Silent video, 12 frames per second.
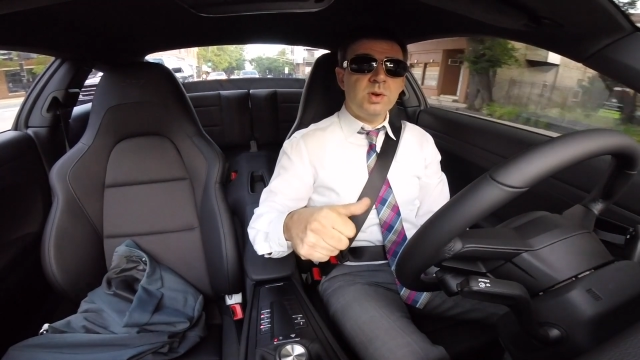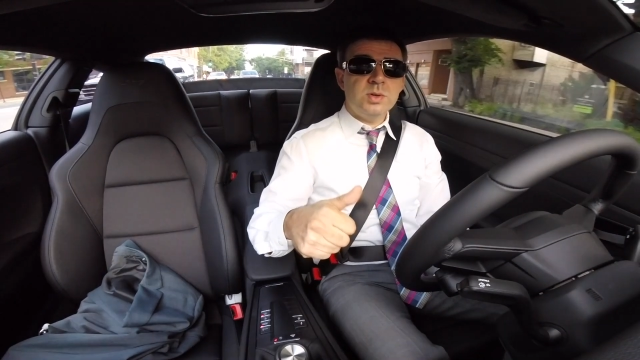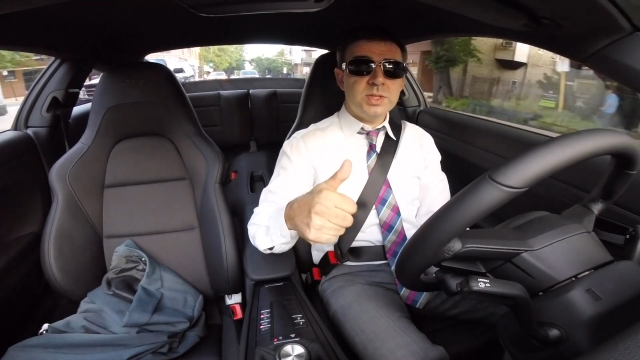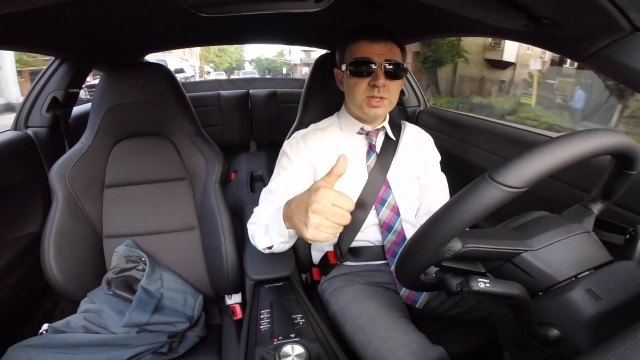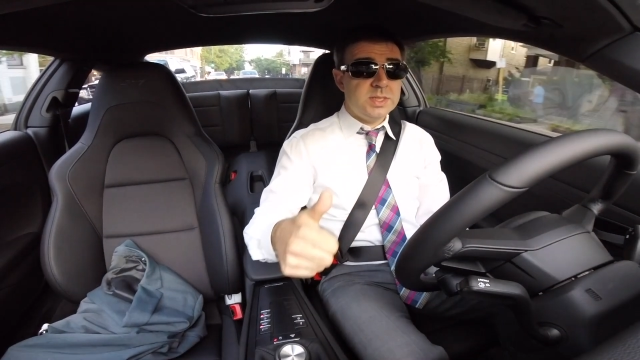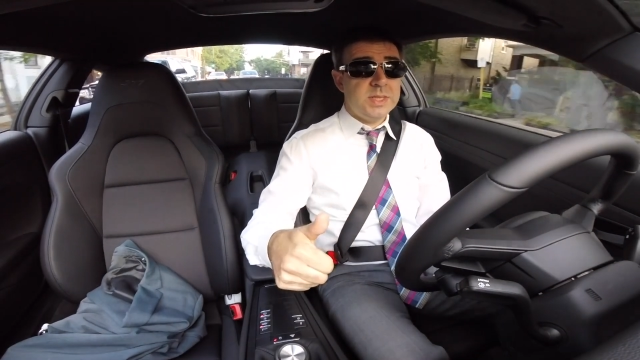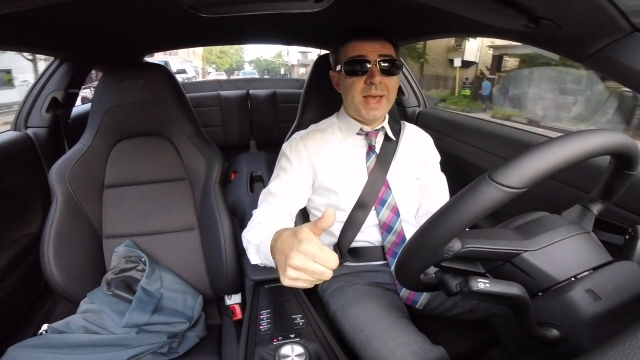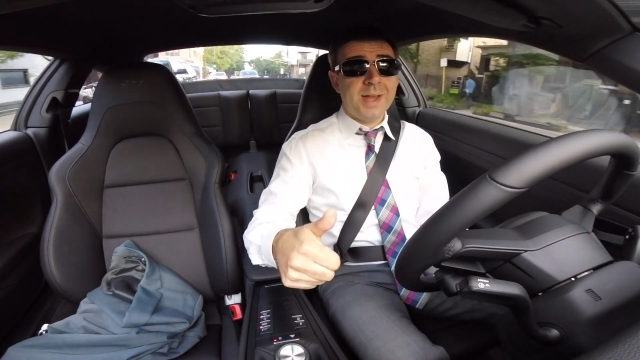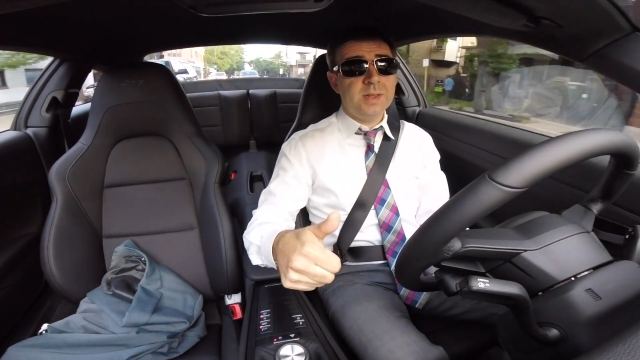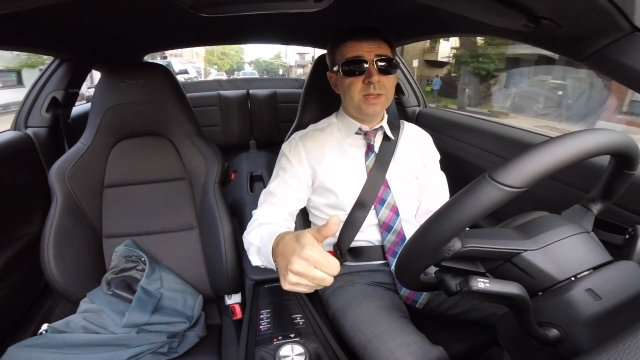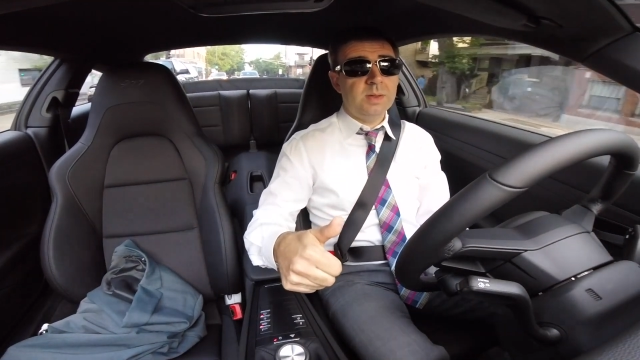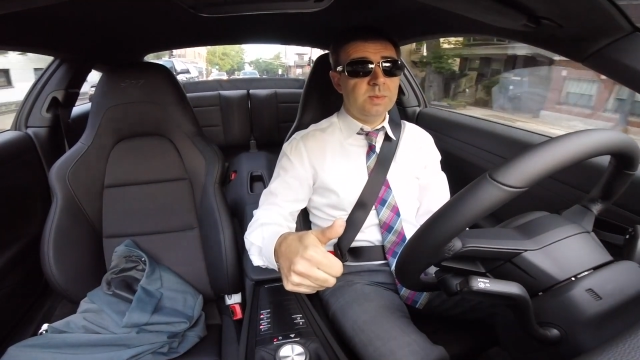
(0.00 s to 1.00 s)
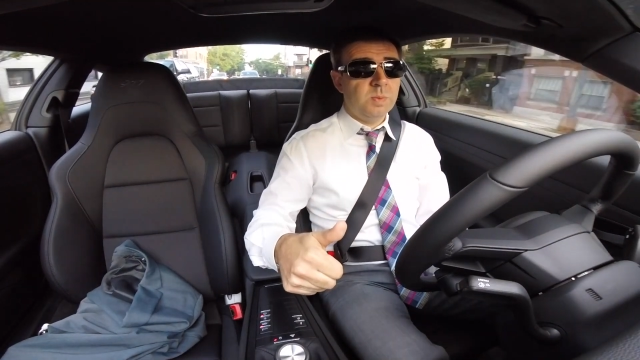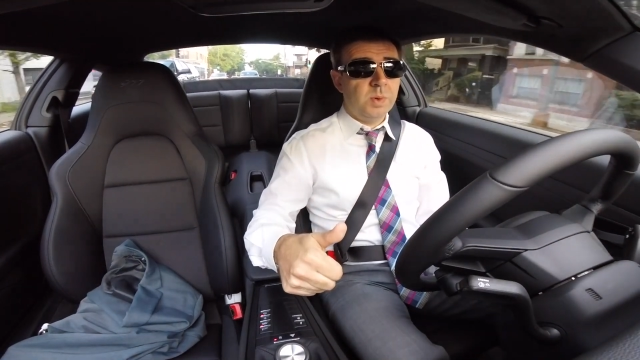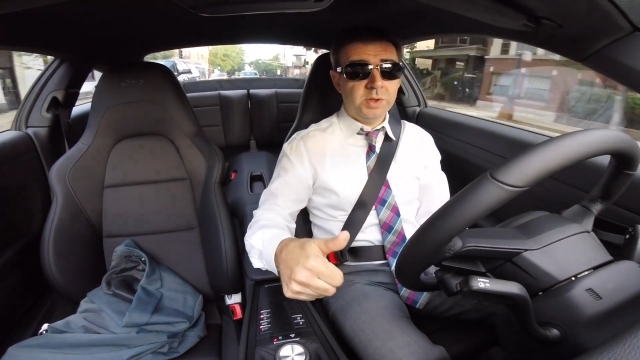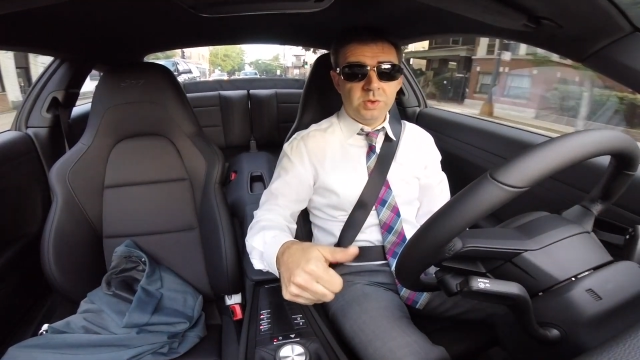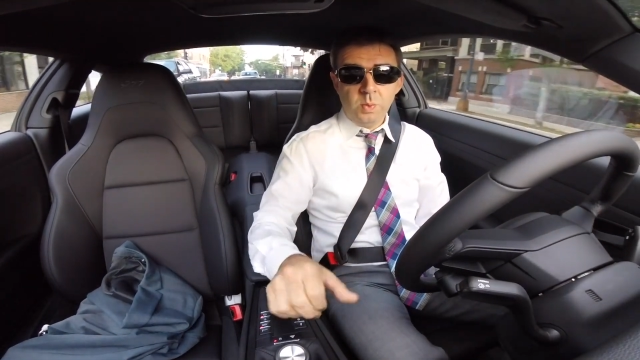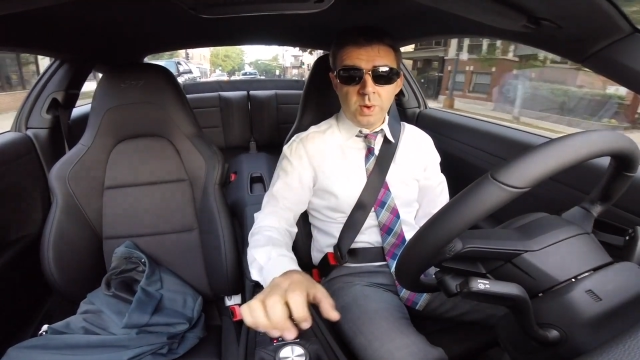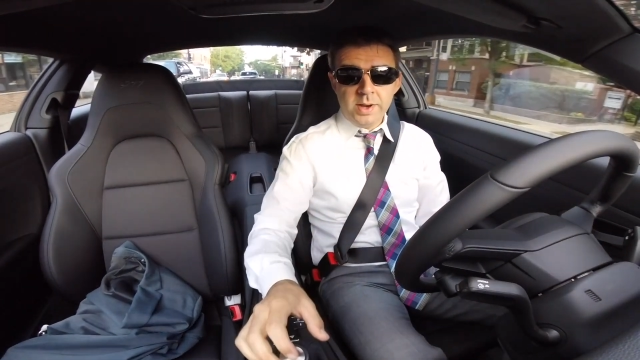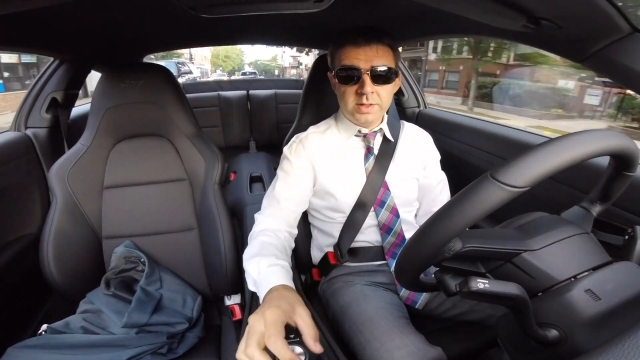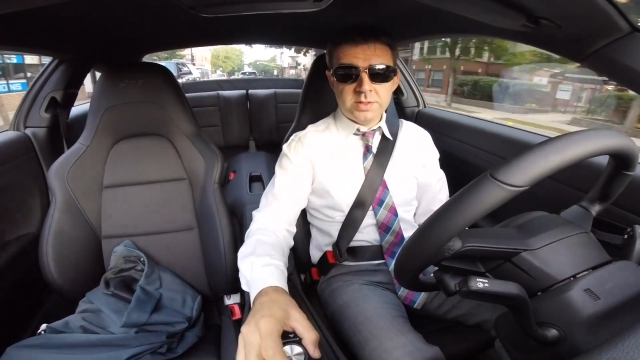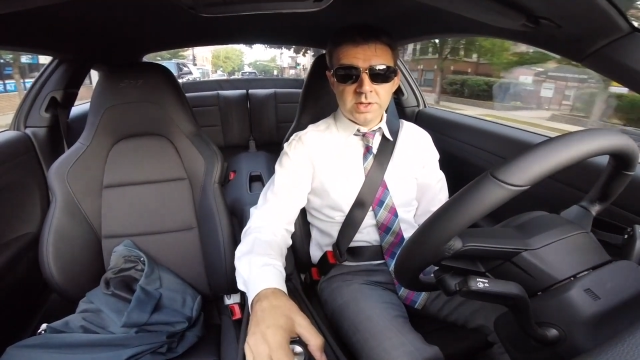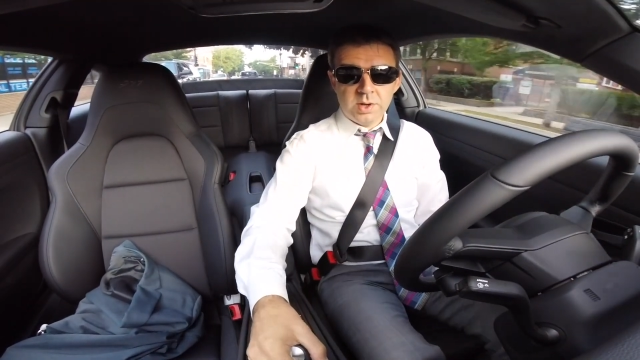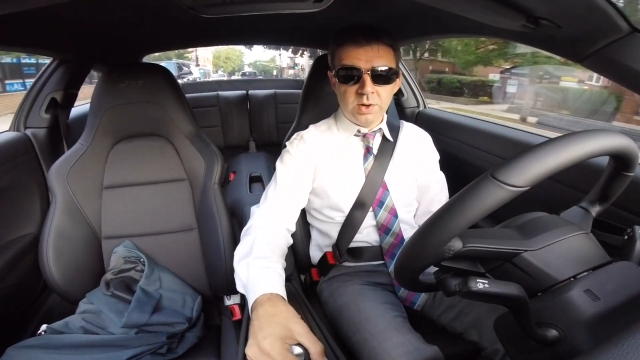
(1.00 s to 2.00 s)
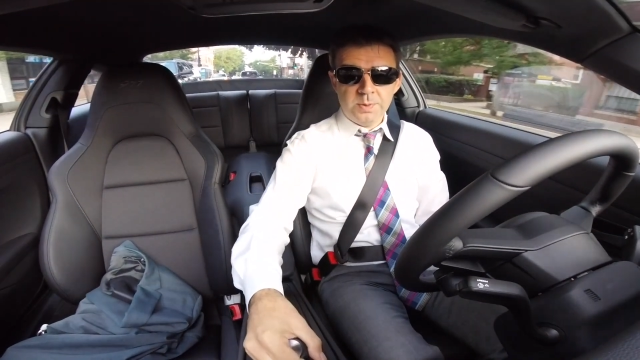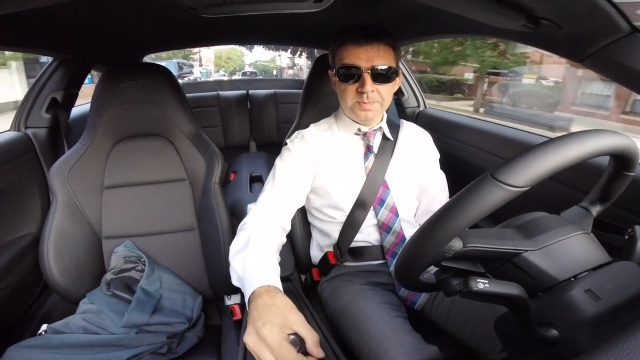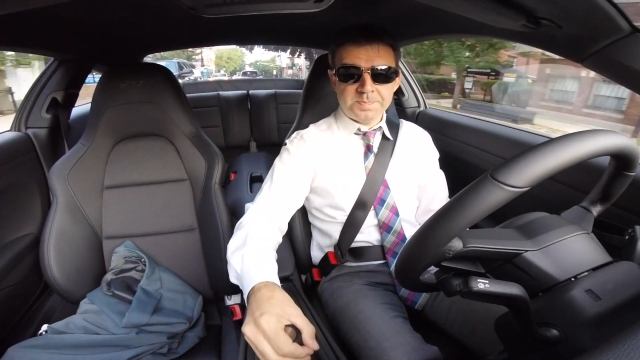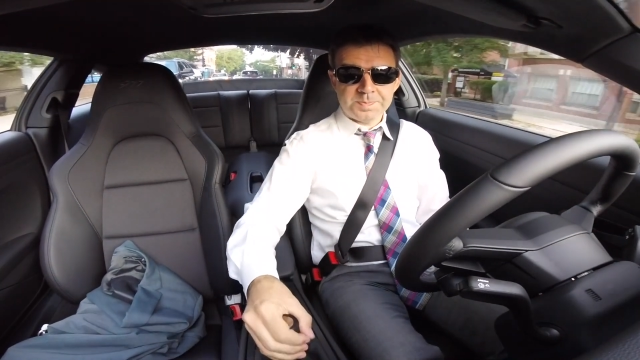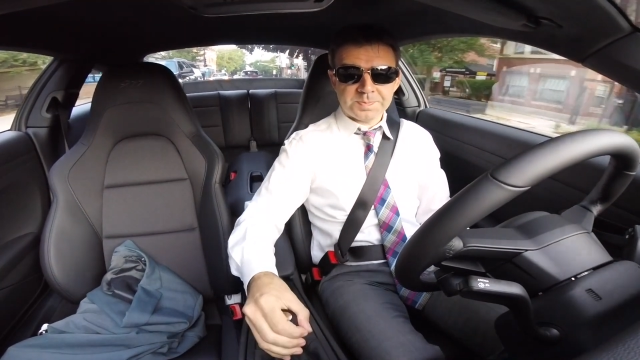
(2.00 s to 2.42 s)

goes exactly where you want it to go